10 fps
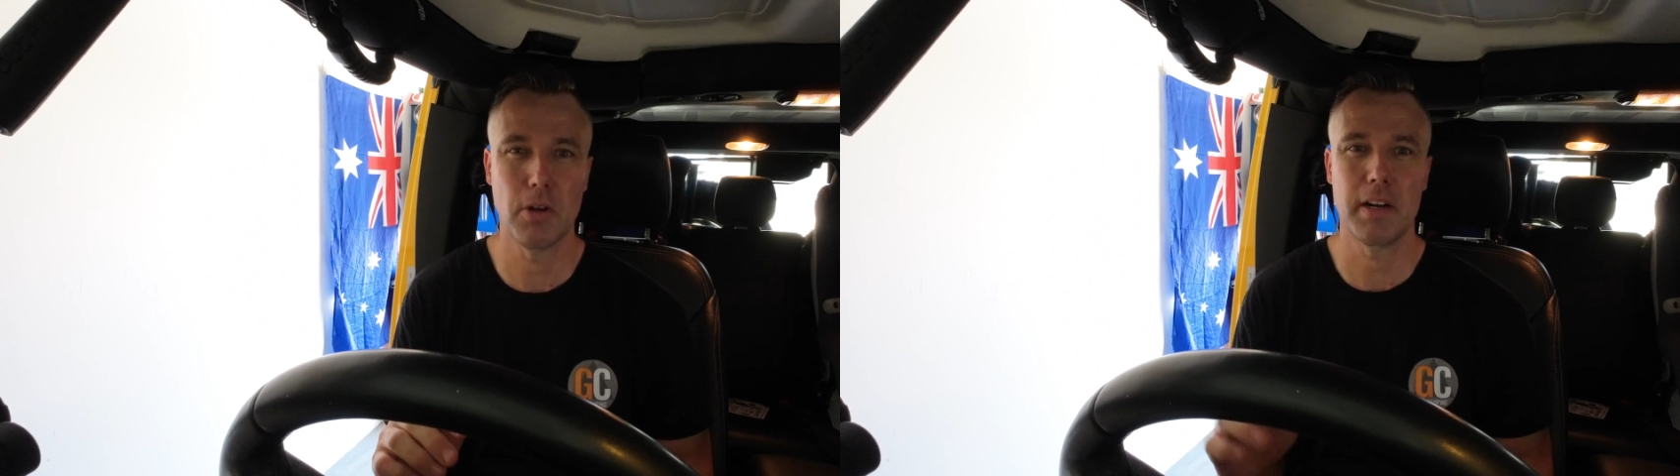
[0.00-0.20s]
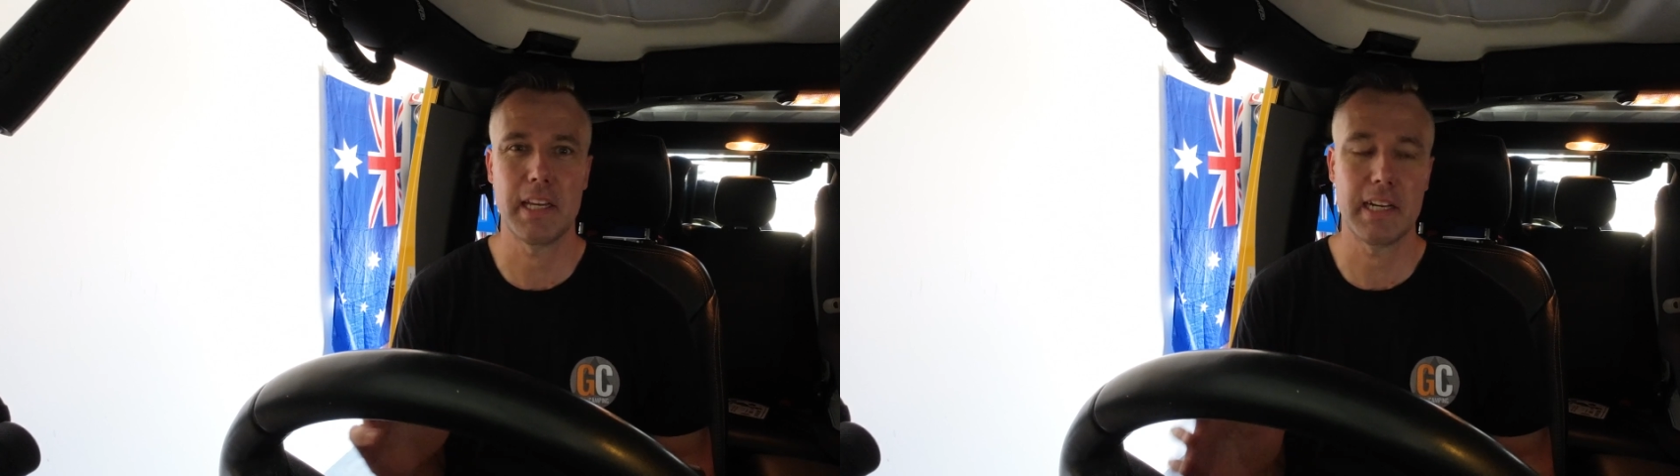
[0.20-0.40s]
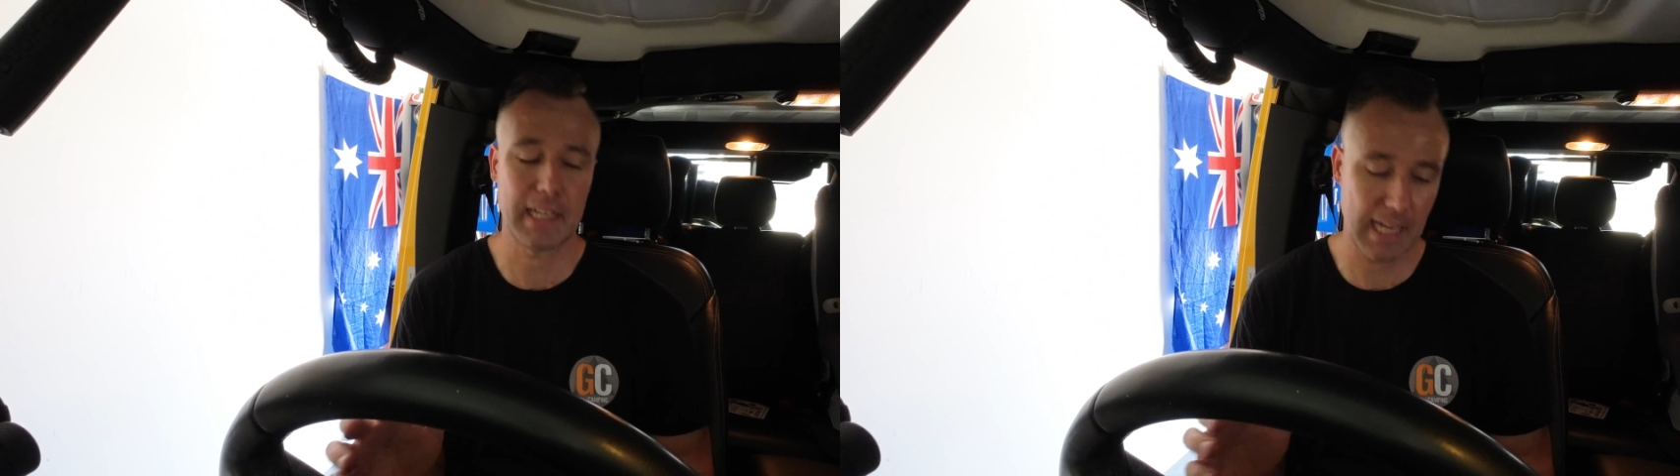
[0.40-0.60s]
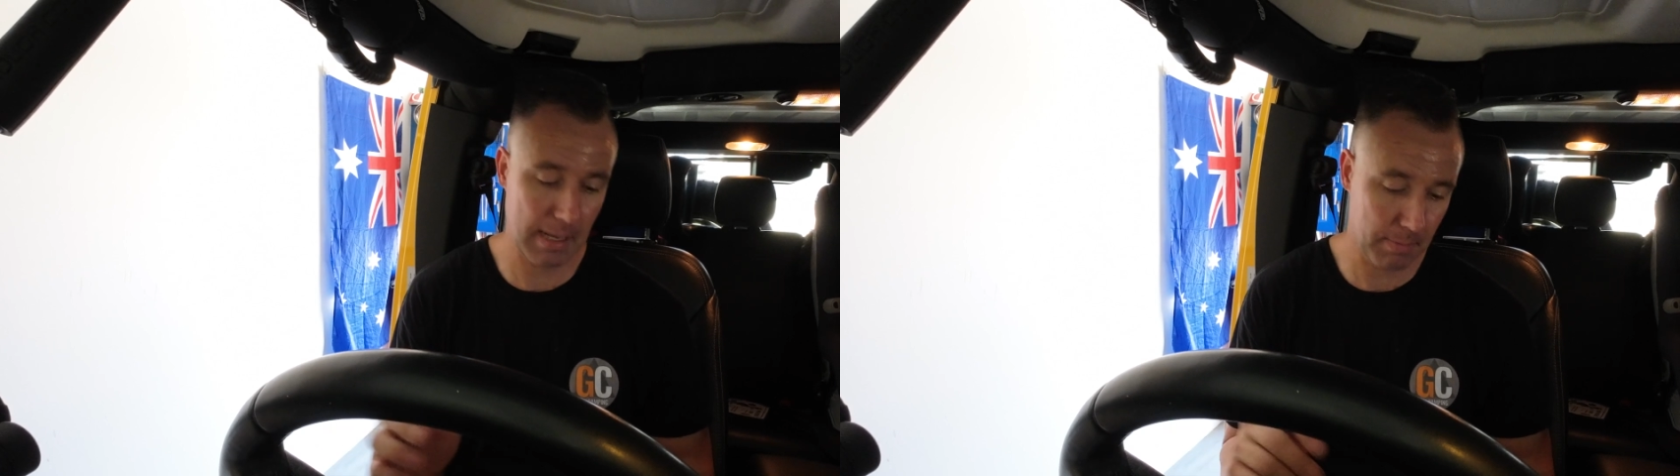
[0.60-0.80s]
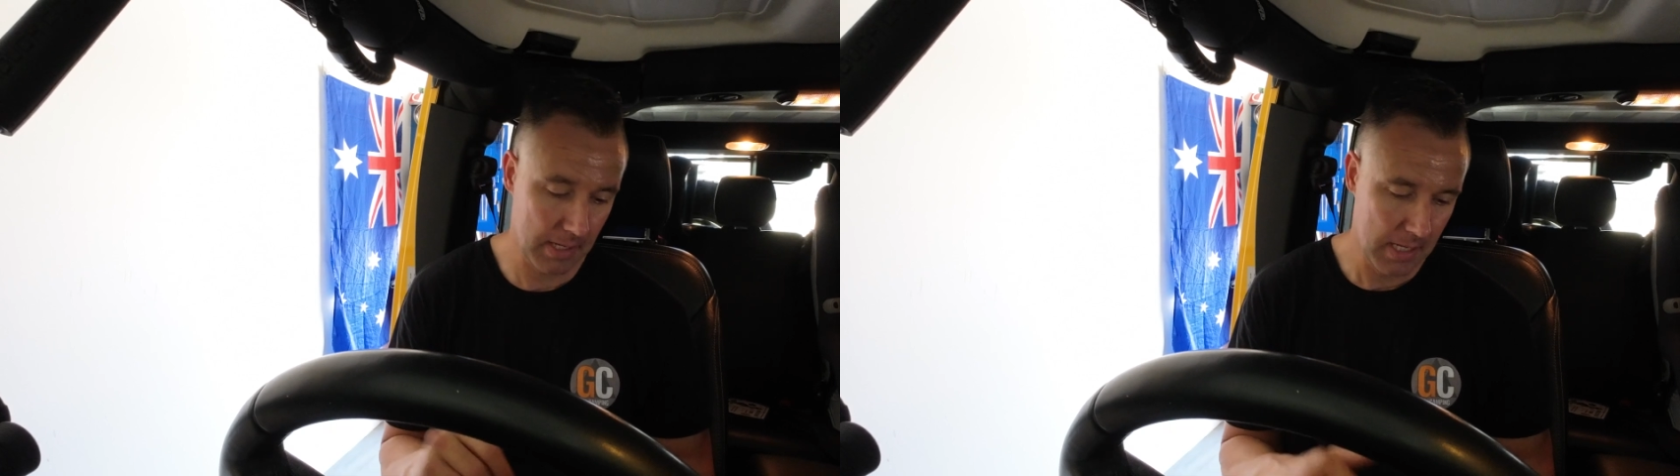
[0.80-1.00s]
lighting at a
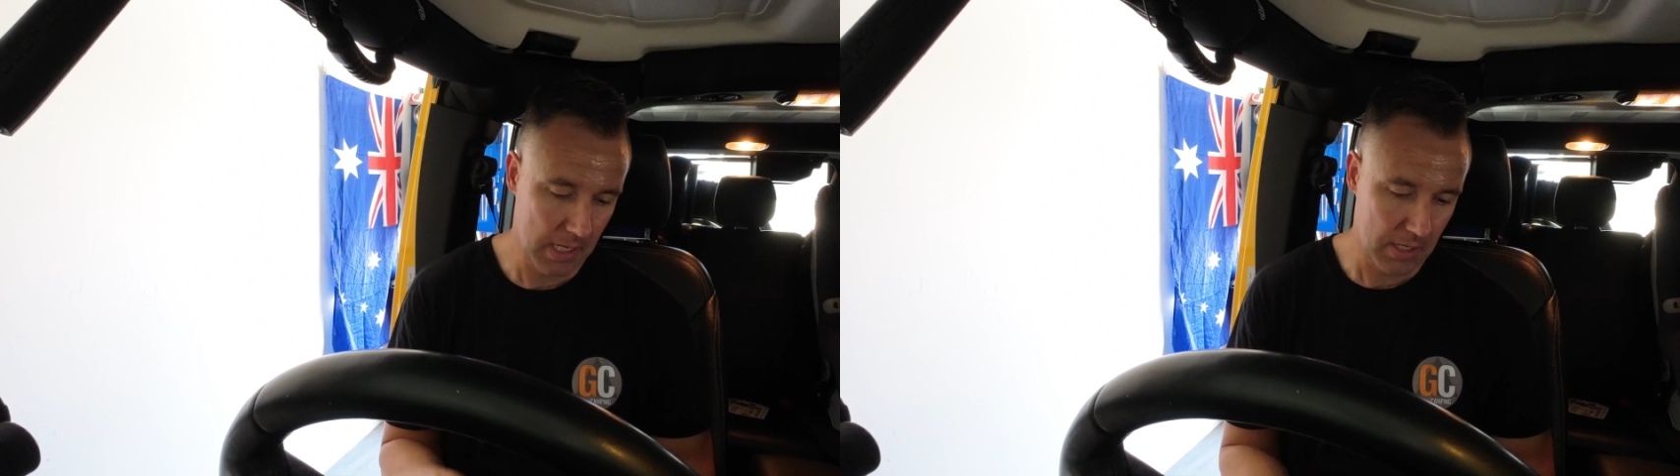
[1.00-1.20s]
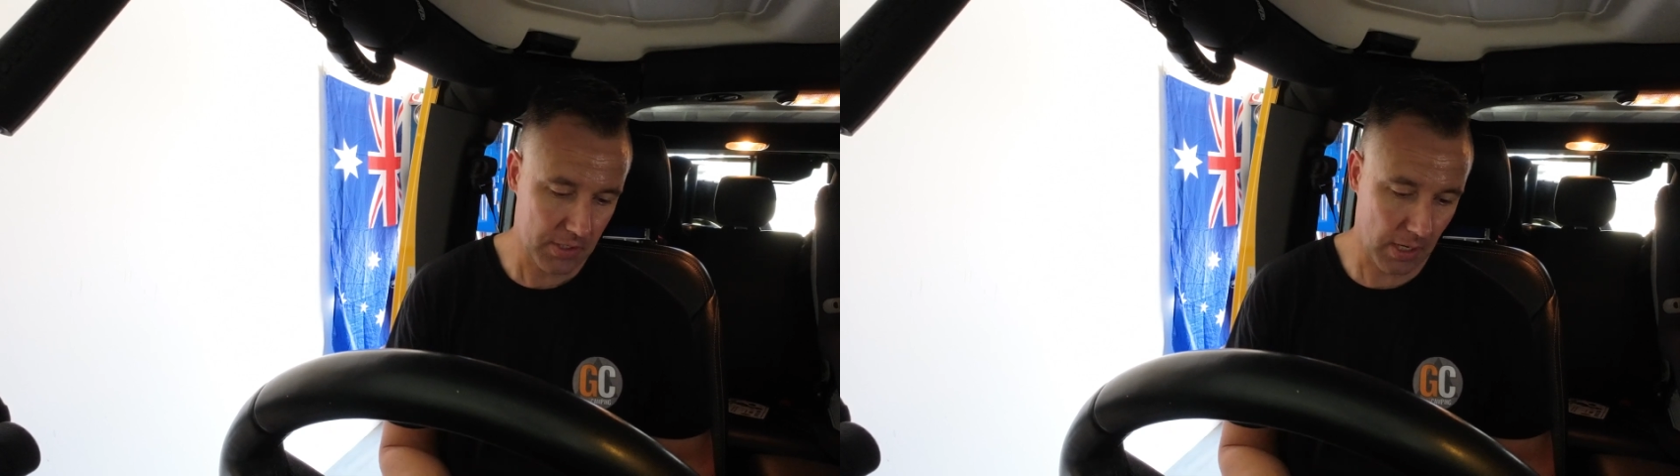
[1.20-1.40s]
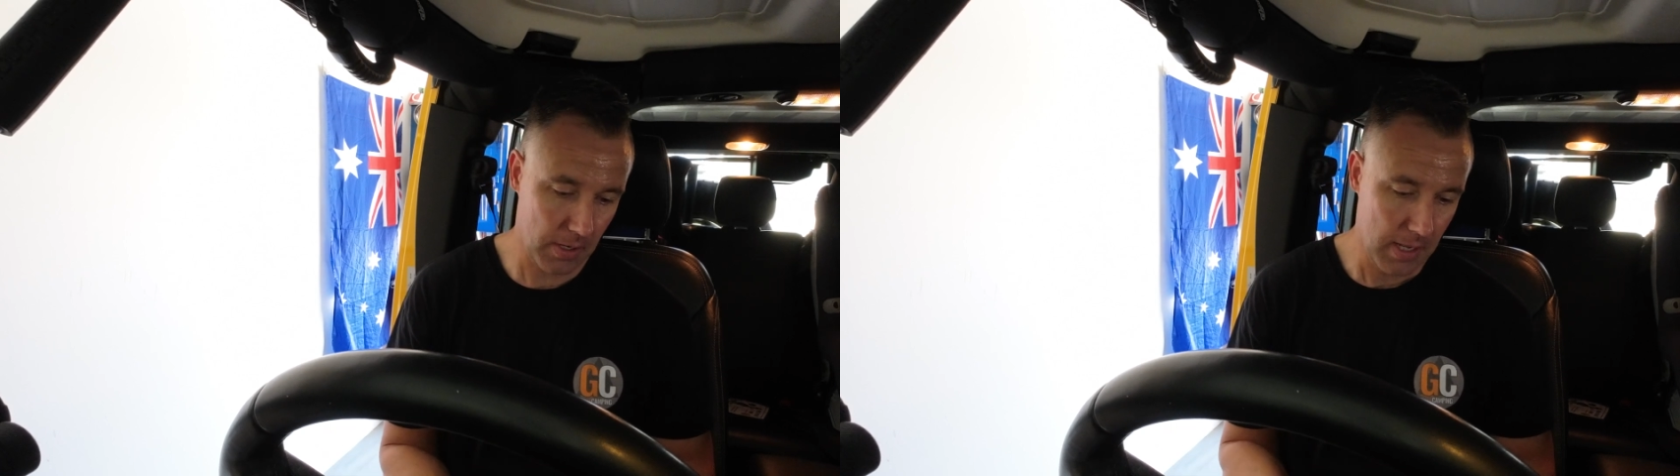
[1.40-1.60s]
camp. So